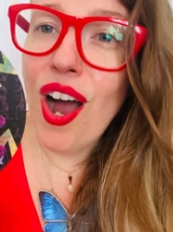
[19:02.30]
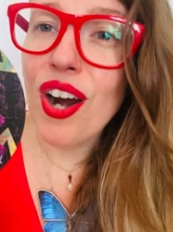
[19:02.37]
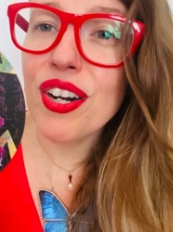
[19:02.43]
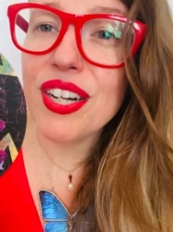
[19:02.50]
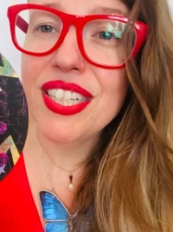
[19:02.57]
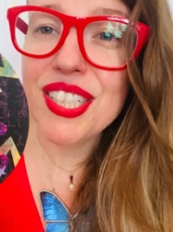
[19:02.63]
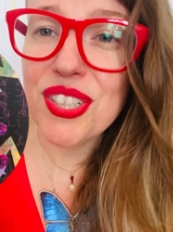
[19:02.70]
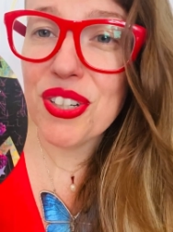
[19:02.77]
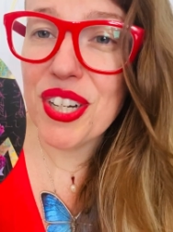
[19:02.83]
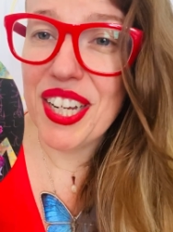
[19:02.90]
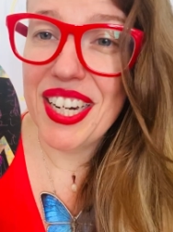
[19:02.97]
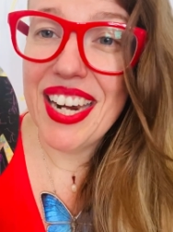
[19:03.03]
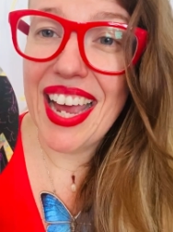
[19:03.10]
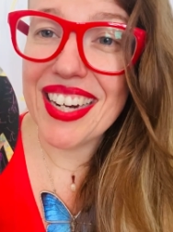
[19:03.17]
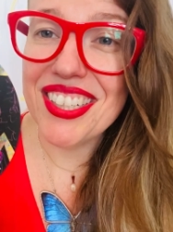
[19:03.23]
our
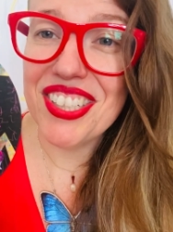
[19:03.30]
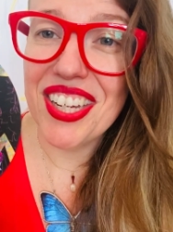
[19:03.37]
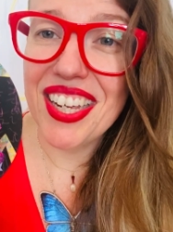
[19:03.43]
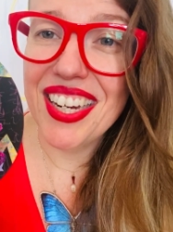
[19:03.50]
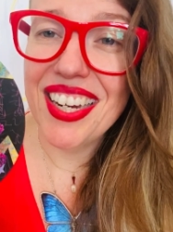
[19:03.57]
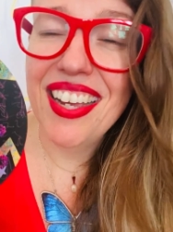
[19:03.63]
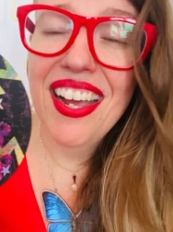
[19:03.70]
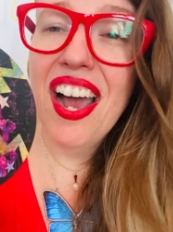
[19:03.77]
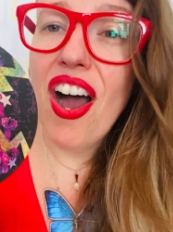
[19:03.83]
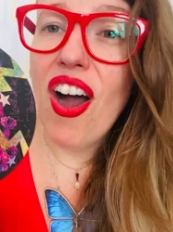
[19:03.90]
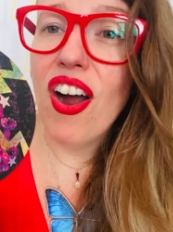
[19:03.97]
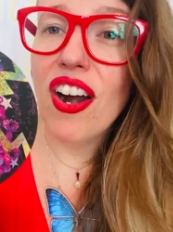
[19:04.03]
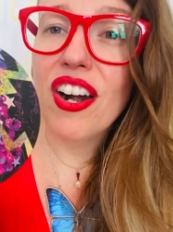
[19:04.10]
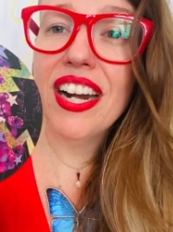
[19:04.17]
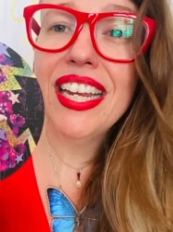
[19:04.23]
interconnection,
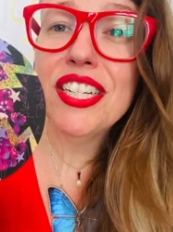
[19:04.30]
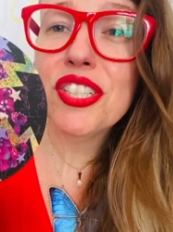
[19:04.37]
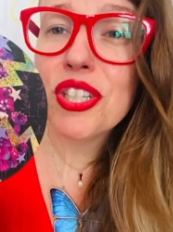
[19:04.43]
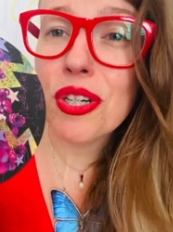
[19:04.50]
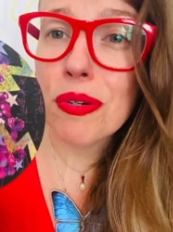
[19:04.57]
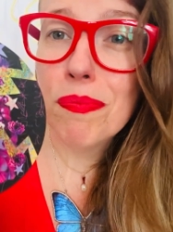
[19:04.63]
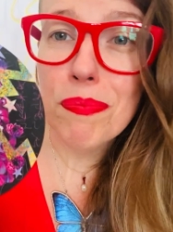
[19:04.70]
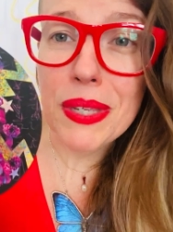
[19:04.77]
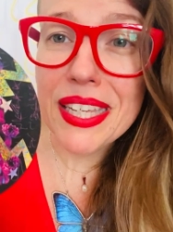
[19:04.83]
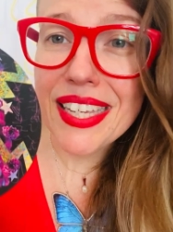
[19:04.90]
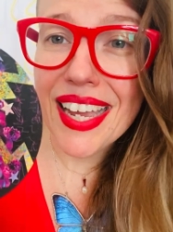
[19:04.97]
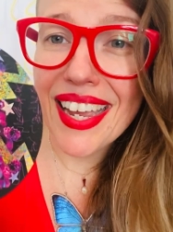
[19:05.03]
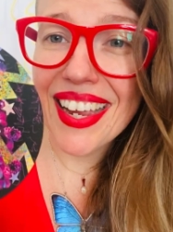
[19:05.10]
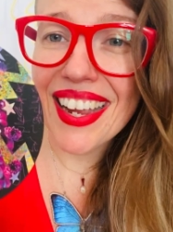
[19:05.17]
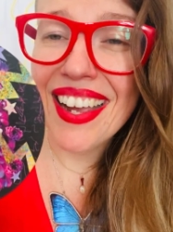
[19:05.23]
our
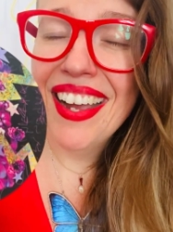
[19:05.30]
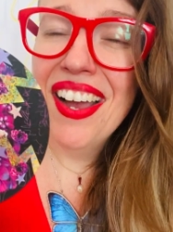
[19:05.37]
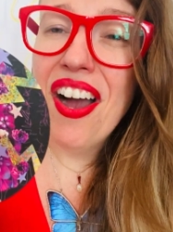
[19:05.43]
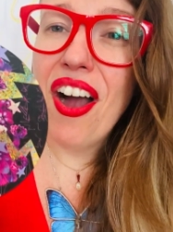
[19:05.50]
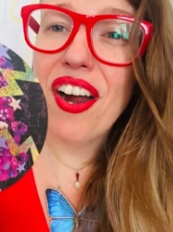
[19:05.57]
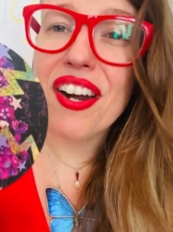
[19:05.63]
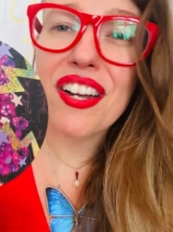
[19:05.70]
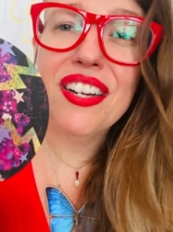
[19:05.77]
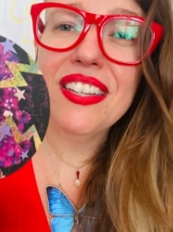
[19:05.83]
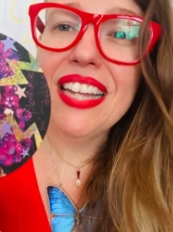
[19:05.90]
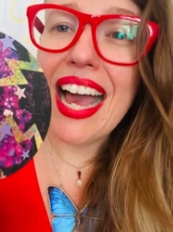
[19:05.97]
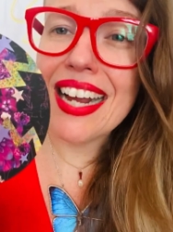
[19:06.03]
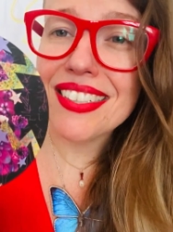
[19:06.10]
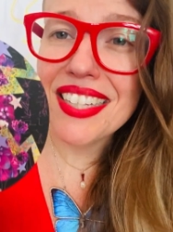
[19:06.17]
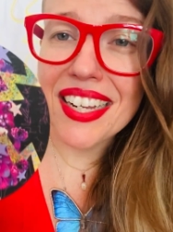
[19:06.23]
interbeing, our
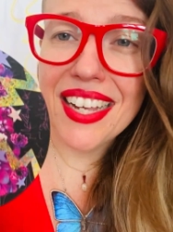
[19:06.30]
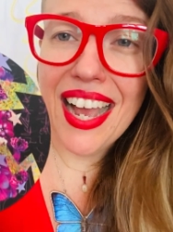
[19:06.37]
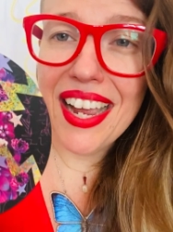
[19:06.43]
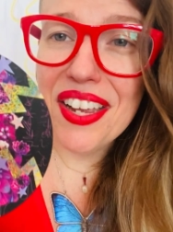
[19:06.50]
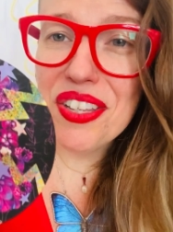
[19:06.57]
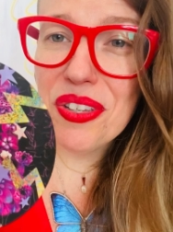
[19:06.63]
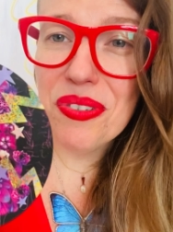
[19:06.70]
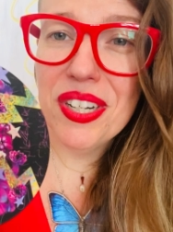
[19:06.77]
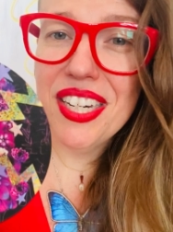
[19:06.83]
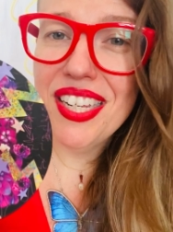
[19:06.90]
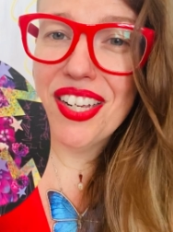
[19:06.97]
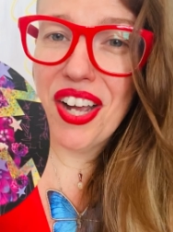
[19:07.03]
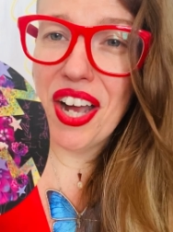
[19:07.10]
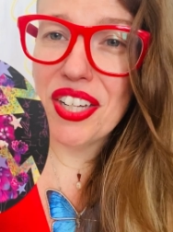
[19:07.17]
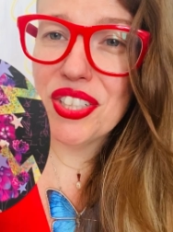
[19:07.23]
galactic Gaia unity
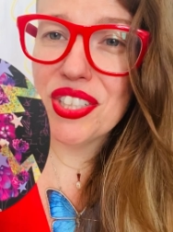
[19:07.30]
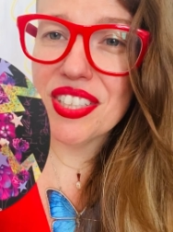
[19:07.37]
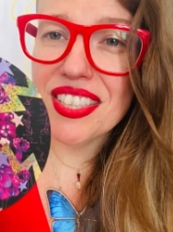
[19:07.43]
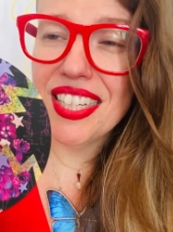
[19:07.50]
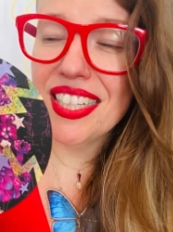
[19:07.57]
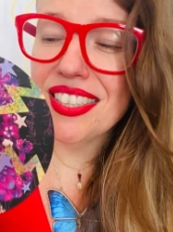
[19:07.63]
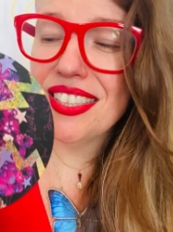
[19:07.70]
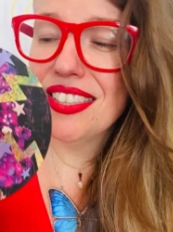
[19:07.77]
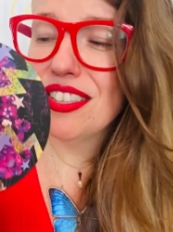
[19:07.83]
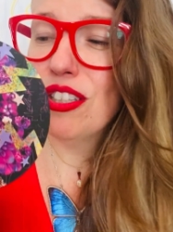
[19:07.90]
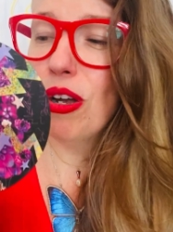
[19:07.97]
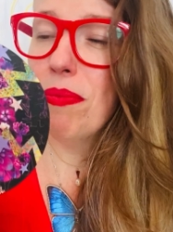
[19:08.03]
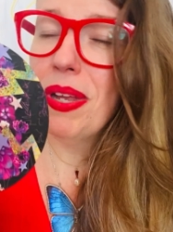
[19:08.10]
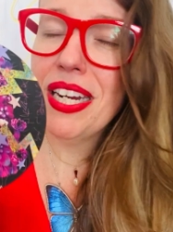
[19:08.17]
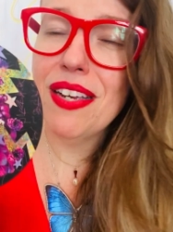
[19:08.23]
consciousness.
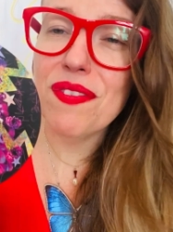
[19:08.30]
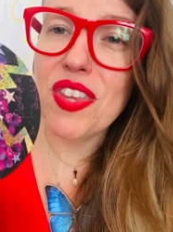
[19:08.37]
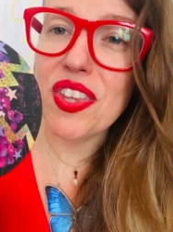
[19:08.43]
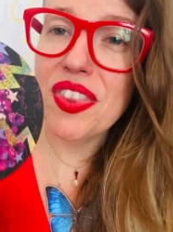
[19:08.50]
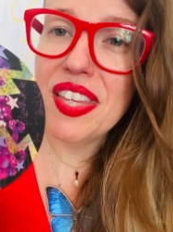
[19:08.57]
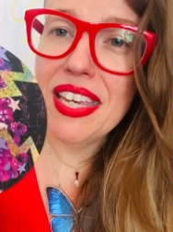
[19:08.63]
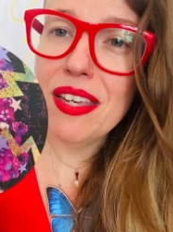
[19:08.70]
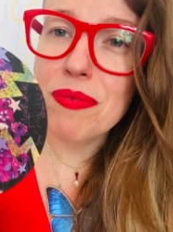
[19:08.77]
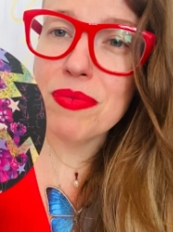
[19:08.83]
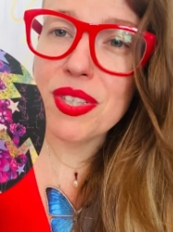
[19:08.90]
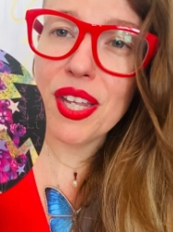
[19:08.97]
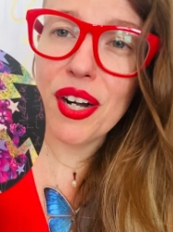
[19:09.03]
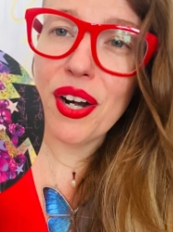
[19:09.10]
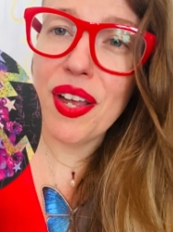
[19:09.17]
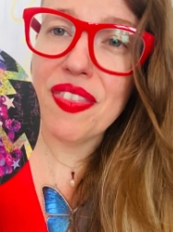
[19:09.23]
So many of the themes
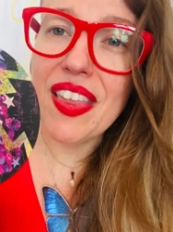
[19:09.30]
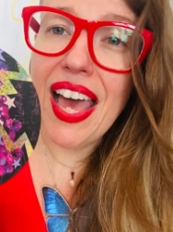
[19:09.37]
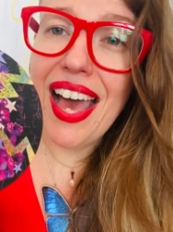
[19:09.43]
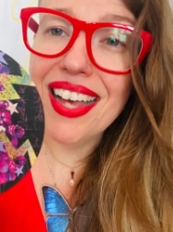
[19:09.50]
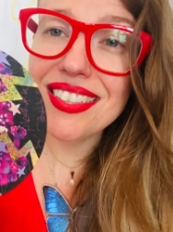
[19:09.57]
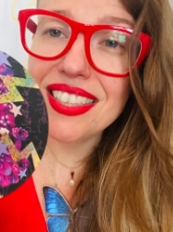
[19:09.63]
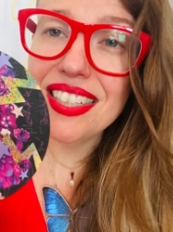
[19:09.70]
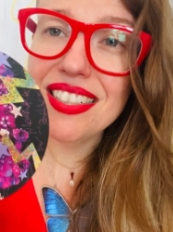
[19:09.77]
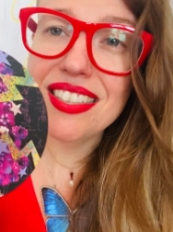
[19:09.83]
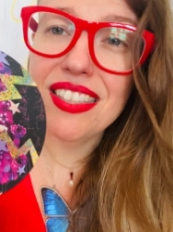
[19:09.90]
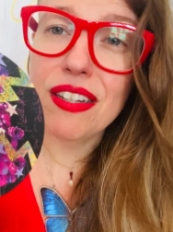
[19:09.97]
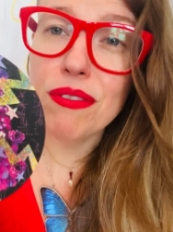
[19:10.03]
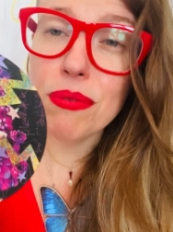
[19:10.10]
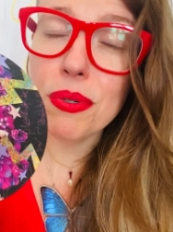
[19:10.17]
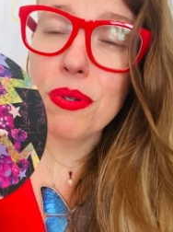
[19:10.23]
that are at the essence
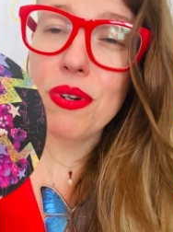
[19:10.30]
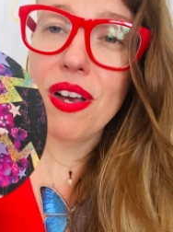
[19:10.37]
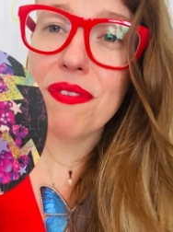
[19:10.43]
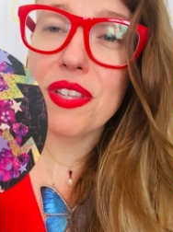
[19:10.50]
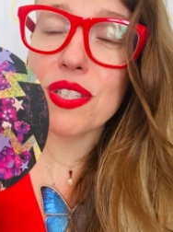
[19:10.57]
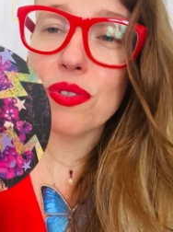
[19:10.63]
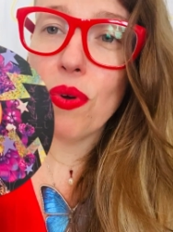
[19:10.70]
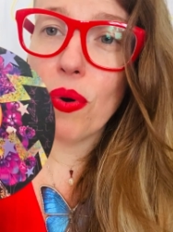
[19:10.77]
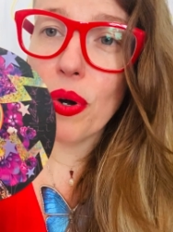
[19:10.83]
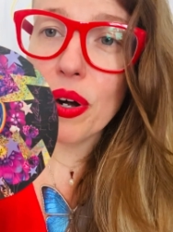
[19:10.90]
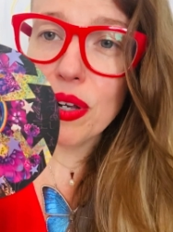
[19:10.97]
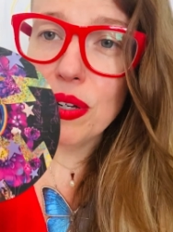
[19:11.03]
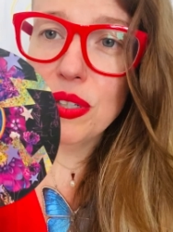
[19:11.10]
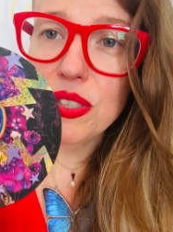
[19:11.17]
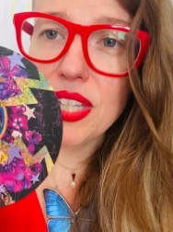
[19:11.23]
and root of this
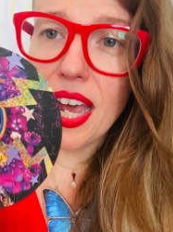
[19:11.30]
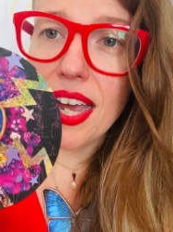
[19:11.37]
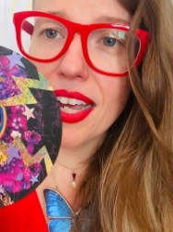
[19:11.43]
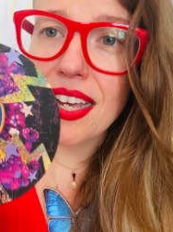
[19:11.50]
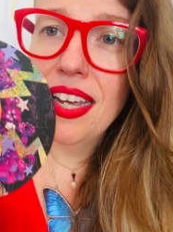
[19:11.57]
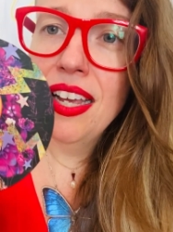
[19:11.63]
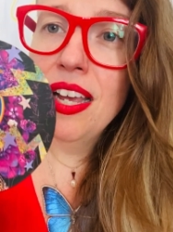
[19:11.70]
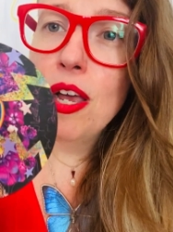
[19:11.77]
oracle deck.